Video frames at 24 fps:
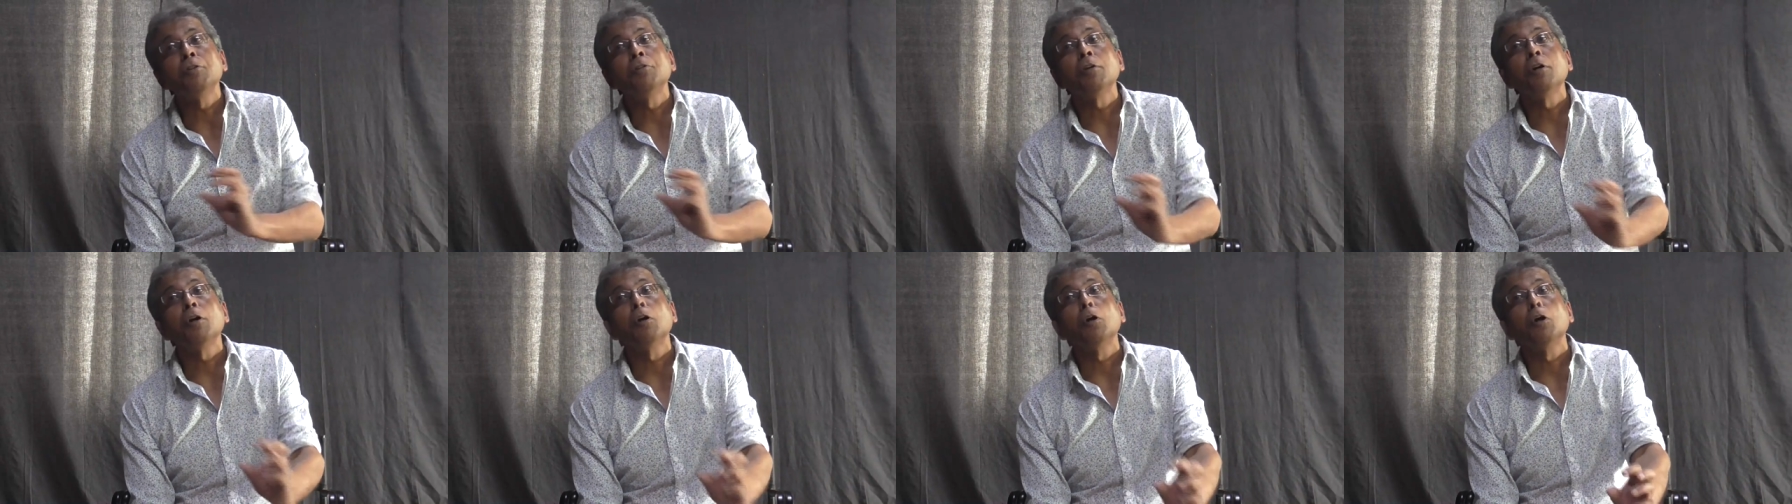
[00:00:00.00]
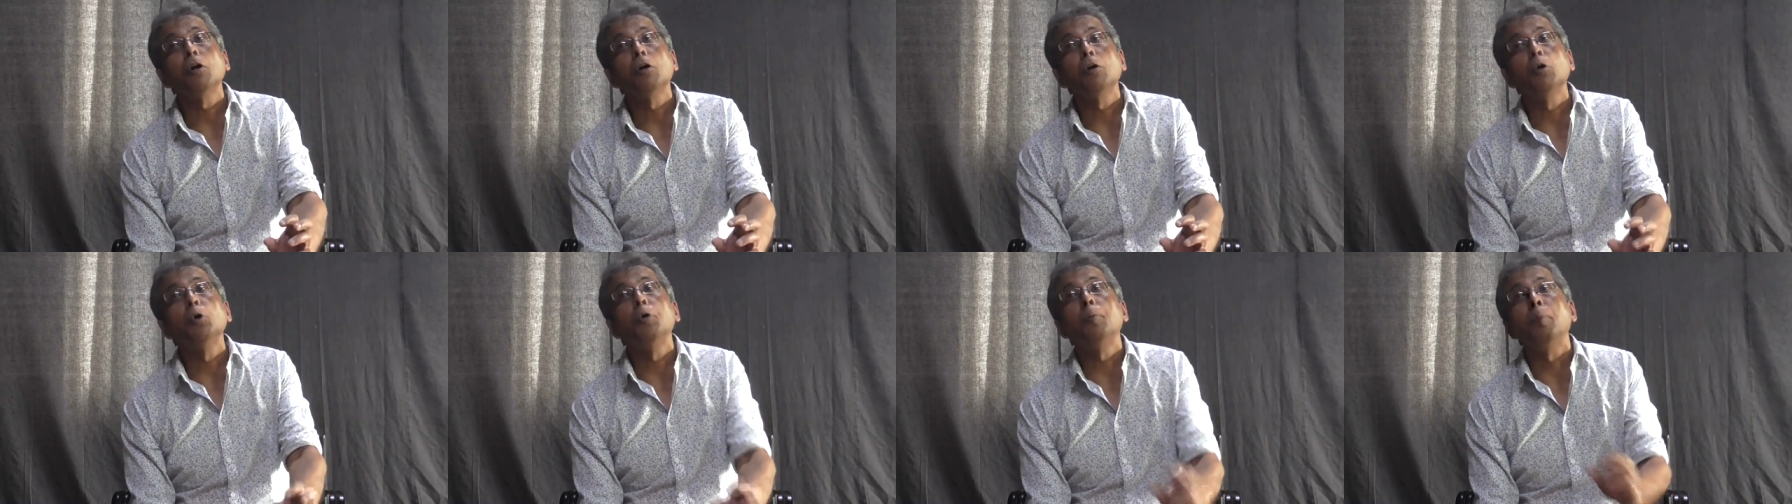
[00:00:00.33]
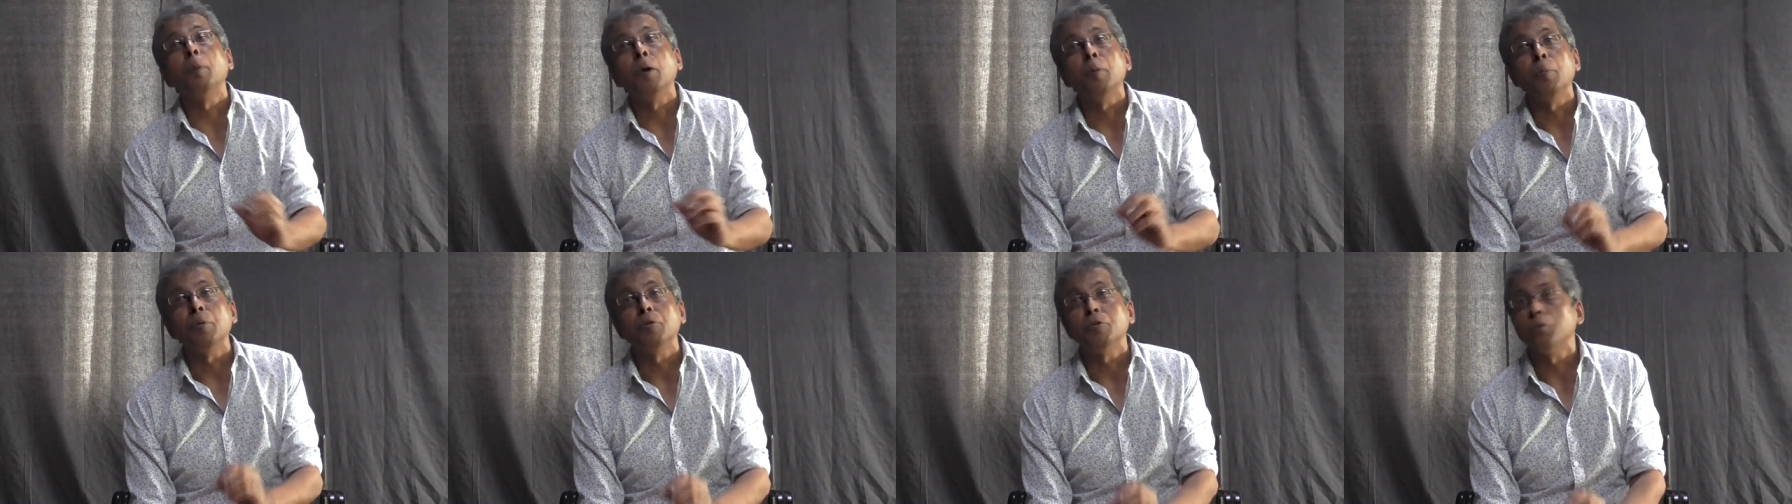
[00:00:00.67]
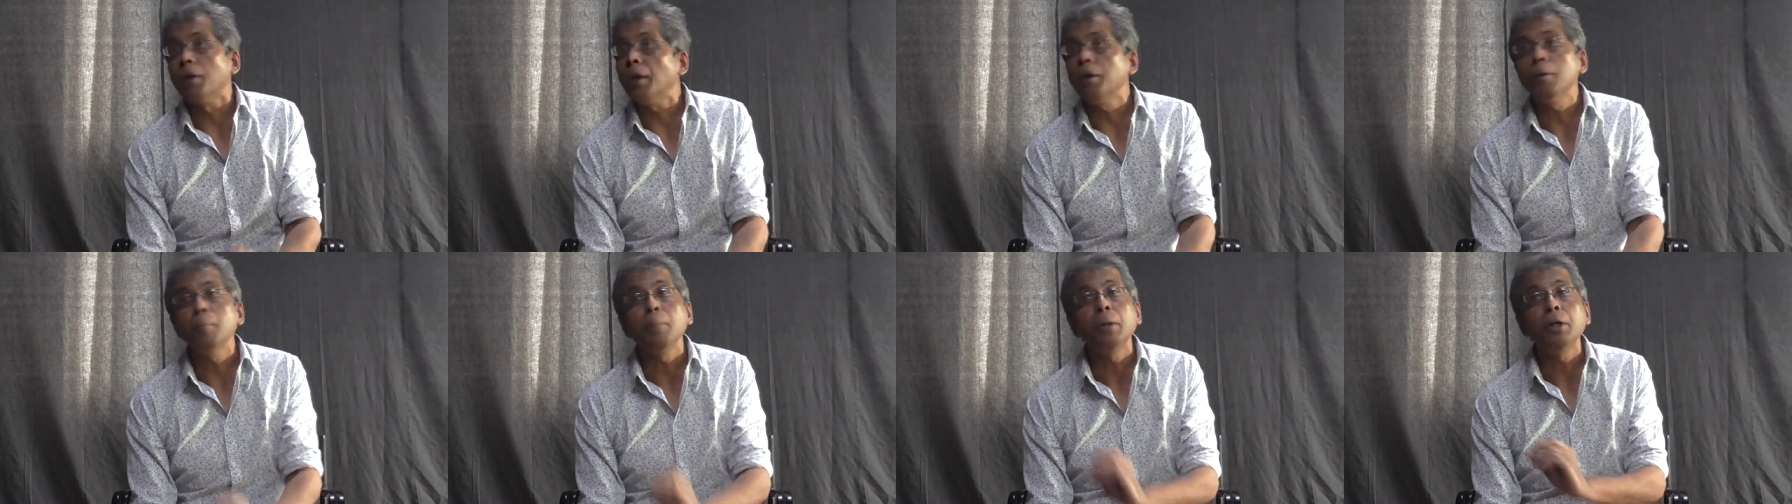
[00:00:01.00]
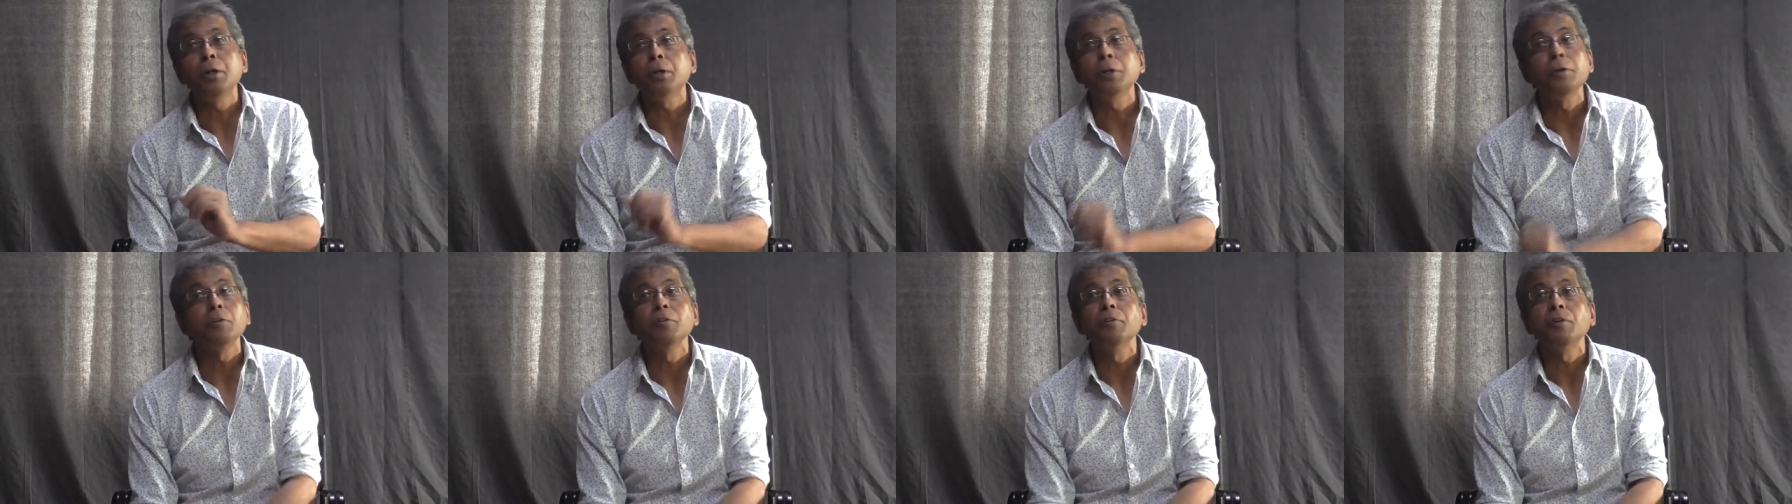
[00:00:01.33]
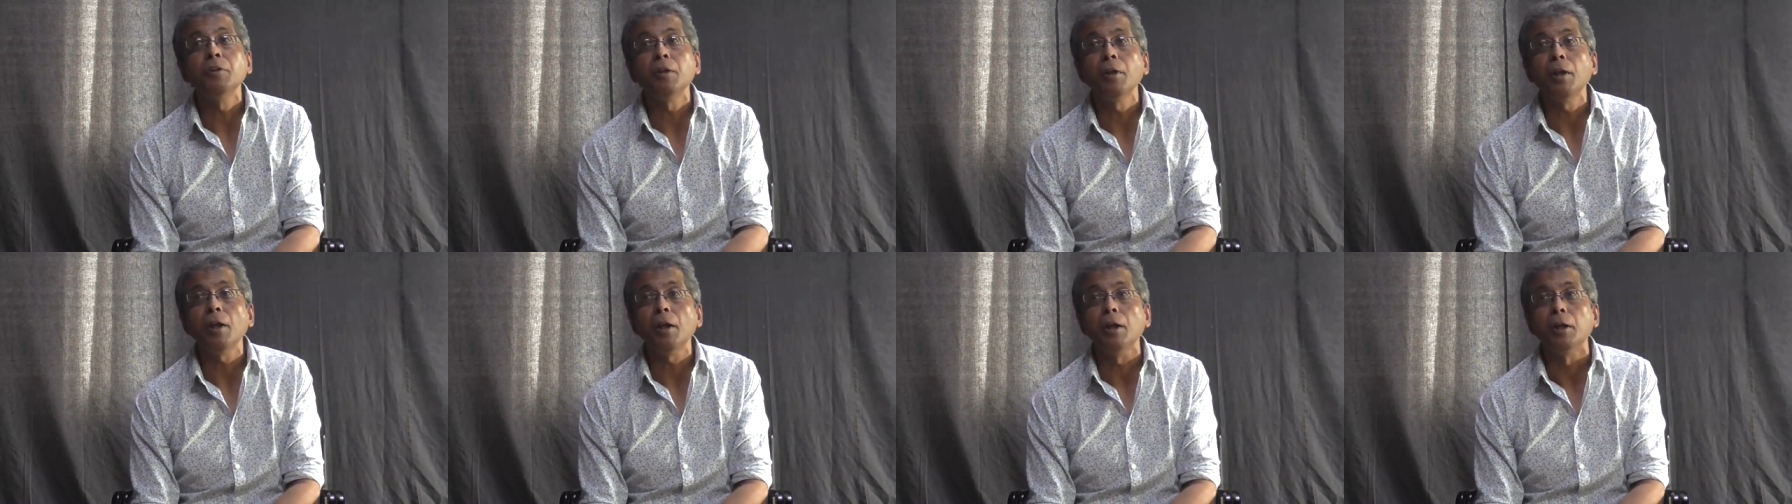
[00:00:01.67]
is a good purpose. That Ambedkar
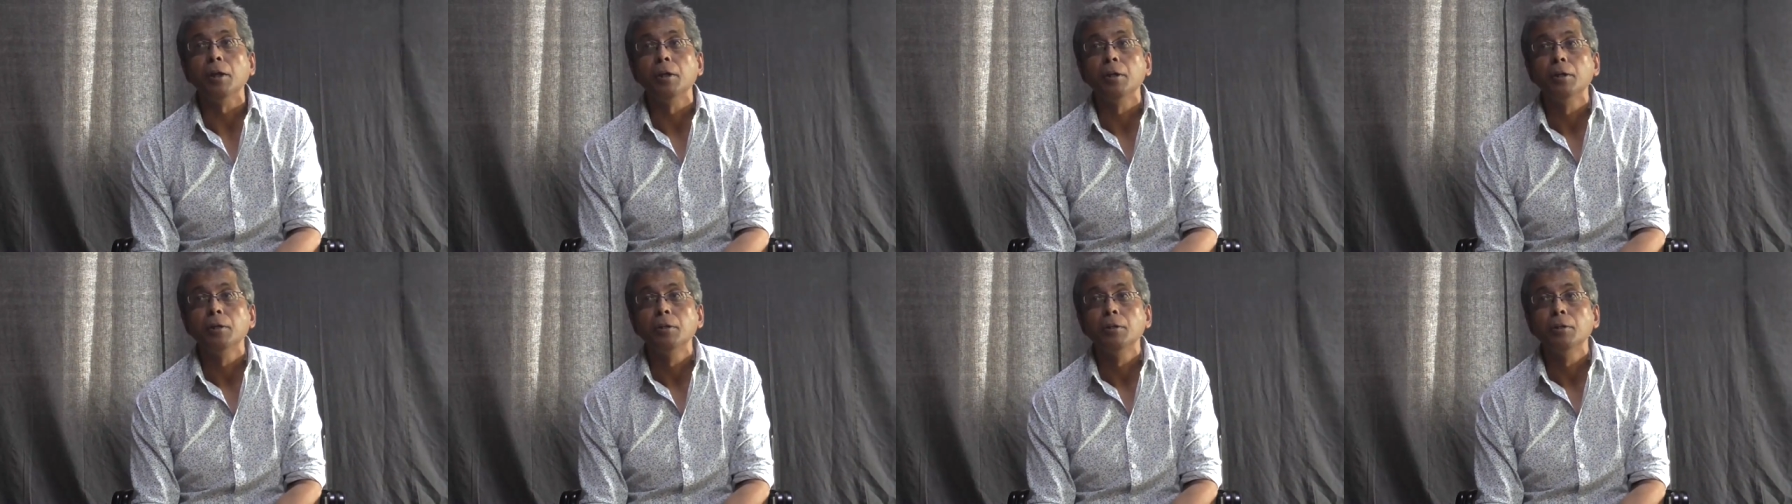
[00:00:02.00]
doesn't deny,